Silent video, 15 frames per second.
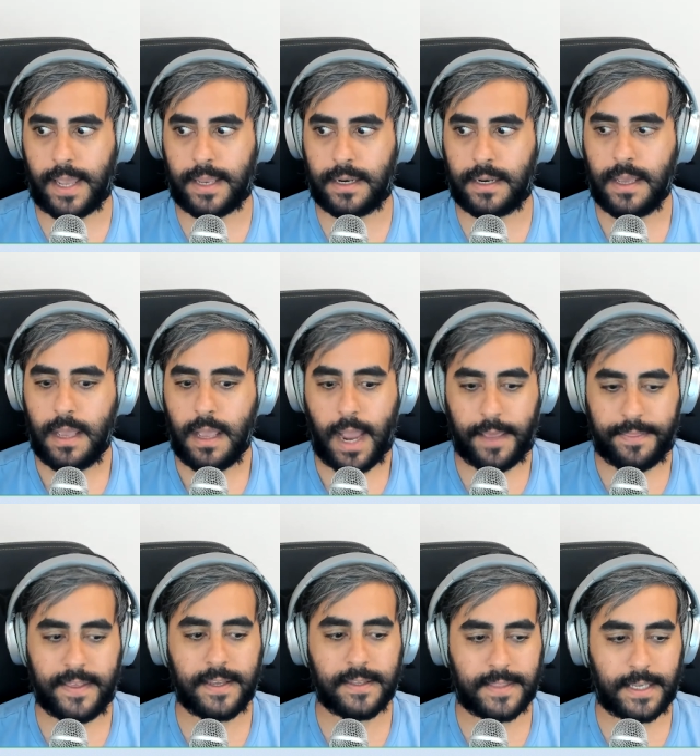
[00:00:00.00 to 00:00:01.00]
And I
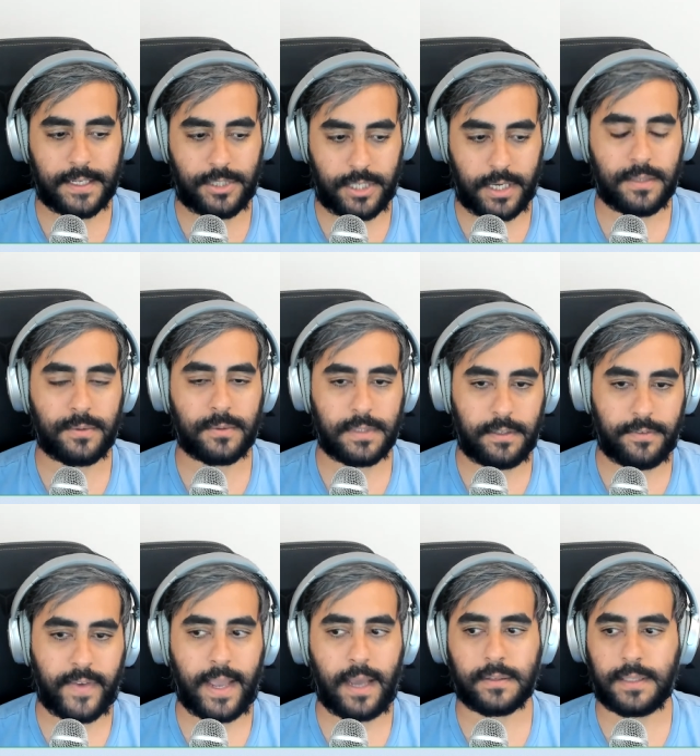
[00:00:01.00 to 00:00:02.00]
think they genuinely
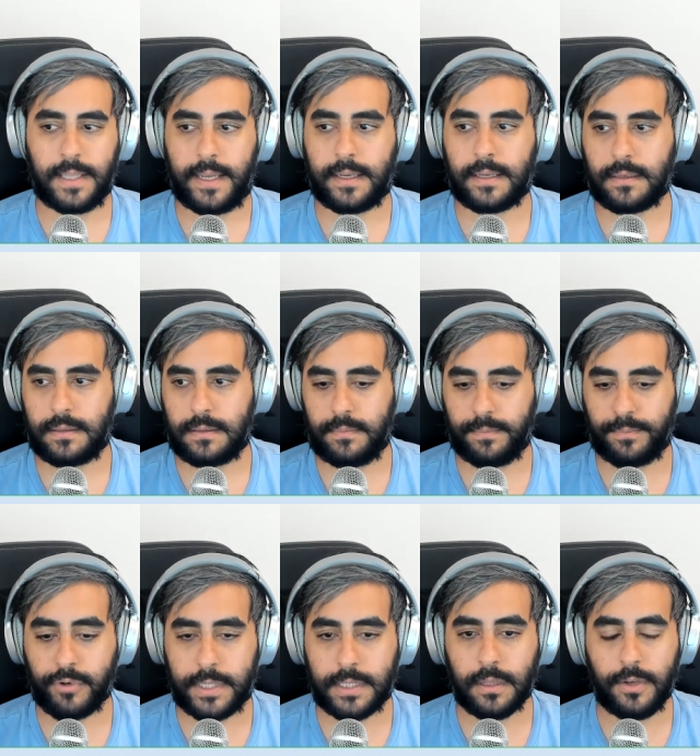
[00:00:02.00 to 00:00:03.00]
found like
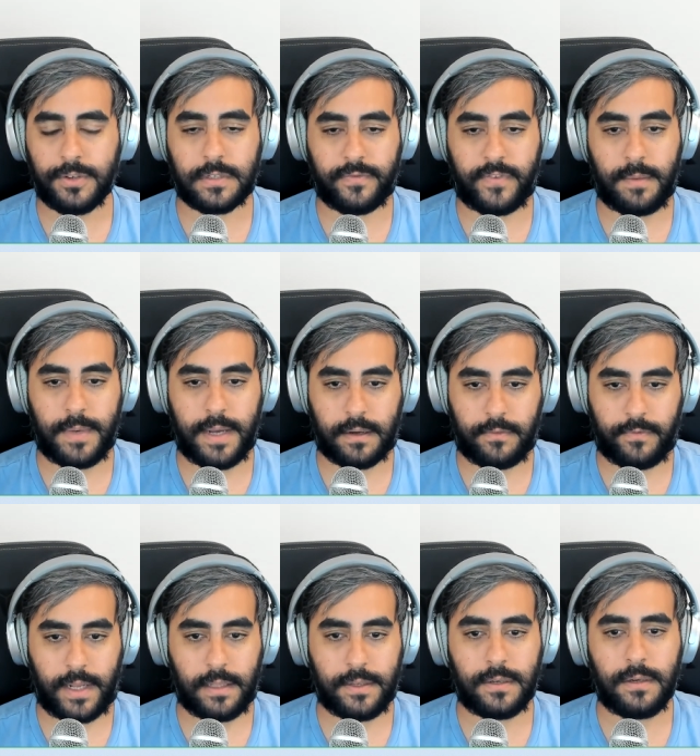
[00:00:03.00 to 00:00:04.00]
pretty close to fair market
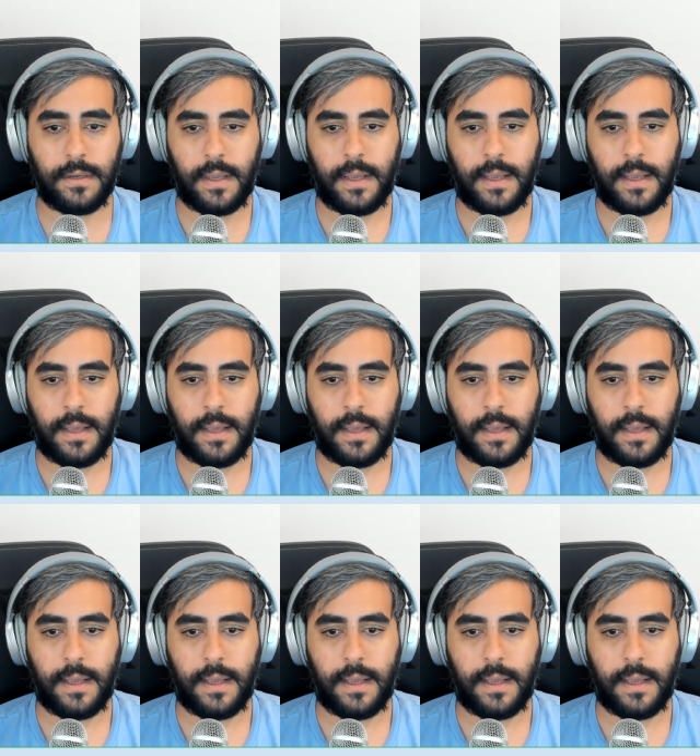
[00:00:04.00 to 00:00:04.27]
value.